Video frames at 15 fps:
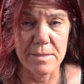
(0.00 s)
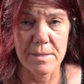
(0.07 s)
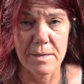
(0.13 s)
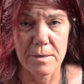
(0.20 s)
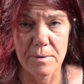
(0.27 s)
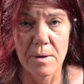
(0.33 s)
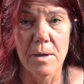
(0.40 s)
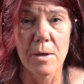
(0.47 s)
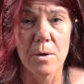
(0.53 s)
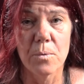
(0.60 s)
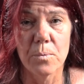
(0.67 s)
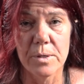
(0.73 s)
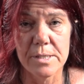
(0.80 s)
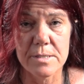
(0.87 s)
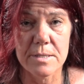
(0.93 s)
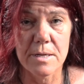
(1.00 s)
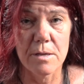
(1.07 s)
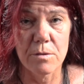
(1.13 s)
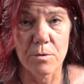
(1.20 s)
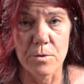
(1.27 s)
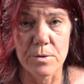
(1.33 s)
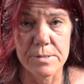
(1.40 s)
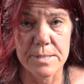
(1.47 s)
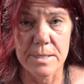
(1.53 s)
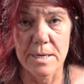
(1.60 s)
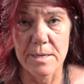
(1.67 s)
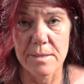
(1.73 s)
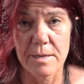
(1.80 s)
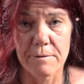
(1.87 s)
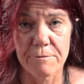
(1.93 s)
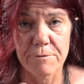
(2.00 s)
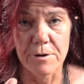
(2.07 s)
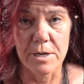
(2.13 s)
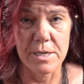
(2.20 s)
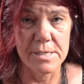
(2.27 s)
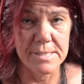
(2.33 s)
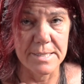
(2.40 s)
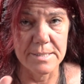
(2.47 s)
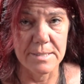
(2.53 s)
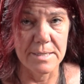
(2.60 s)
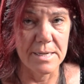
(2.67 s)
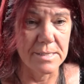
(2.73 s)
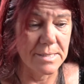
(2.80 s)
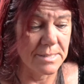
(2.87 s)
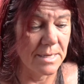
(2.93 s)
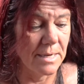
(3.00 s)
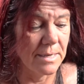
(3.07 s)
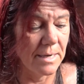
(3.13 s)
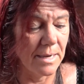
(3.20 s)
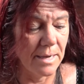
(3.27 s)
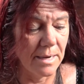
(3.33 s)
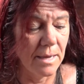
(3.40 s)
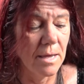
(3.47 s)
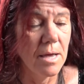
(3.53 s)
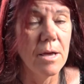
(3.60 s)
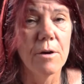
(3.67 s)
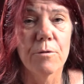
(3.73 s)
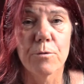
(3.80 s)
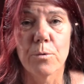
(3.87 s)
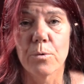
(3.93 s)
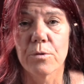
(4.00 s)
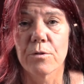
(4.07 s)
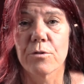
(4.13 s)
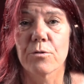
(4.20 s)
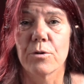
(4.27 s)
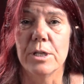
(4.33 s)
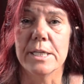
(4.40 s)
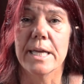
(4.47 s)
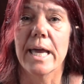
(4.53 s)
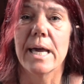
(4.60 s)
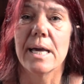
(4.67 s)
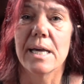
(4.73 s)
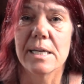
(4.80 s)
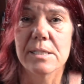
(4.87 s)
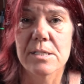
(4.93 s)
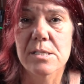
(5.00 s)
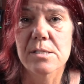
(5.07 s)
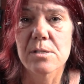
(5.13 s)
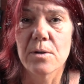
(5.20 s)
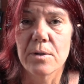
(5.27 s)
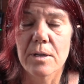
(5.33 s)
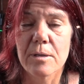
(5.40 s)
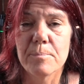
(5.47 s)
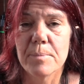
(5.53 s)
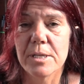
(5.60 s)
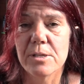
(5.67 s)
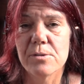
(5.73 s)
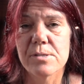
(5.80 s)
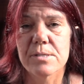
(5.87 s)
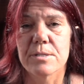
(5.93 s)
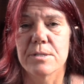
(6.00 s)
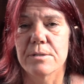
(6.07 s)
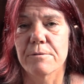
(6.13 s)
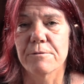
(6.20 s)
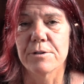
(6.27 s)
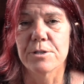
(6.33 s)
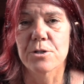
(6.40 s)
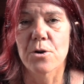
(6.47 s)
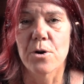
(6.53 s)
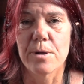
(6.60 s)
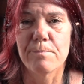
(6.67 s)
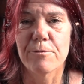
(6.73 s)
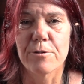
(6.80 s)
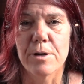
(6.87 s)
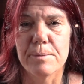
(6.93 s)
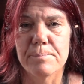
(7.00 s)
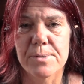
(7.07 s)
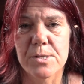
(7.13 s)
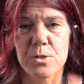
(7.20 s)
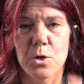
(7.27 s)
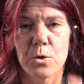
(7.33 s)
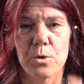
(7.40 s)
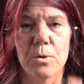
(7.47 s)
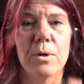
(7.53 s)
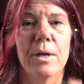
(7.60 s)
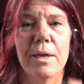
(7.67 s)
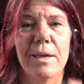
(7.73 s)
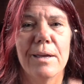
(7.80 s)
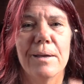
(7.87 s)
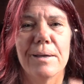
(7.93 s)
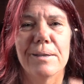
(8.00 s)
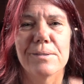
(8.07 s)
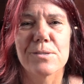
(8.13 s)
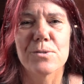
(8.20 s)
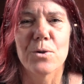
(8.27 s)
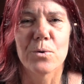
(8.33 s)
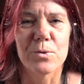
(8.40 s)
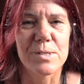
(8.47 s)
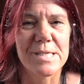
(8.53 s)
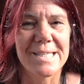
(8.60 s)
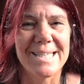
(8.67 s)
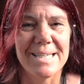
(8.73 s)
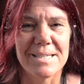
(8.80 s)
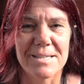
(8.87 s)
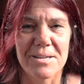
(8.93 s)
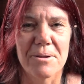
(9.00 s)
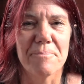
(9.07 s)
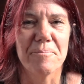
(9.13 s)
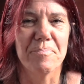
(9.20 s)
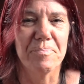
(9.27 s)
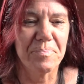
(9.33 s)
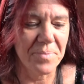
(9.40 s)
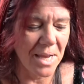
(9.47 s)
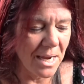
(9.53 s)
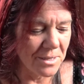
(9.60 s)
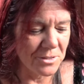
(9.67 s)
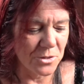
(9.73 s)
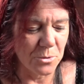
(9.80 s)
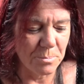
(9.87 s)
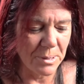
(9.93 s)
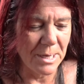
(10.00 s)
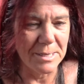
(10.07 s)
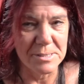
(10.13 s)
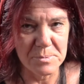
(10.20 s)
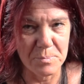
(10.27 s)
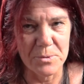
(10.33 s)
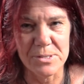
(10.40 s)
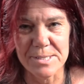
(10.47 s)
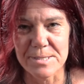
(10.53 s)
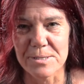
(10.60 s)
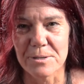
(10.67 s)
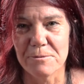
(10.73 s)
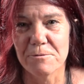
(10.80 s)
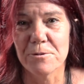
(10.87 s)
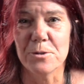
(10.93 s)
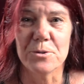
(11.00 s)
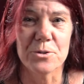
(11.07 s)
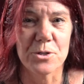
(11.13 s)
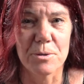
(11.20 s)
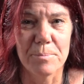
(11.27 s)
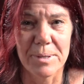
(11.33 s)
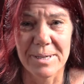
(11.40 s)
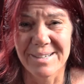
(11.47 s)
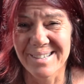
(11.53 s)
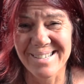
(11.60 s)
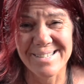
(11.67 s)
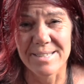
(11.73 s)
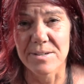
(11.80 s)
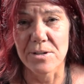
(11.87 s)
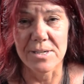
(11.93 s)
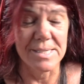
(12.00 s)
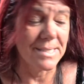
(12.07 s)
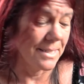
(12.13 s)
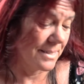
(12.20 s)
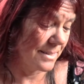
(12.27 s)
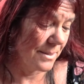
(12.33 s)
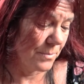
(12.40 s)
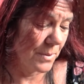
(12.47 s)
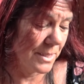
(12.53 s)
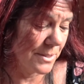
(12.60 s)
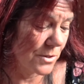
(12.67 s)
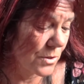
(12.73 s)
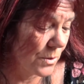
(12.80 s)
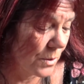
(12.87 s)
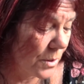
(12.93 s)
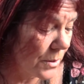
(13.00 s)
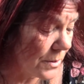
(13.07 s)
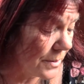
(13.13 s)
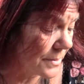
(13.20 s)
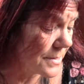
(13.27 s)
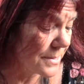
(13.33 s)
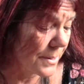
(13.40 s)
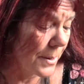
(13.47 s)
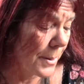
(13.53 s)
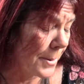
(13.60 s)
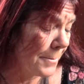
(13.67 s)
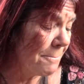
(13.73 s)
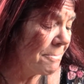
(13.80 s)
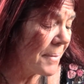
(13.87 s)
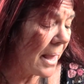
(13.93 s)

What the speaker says: and then Wednesday, Thursday, and then Friday, Saturday, Sunday, for the 3 cards. So it can be used in different time frames too. It's not set into past, present and future, but it is a nice easy one to learn. So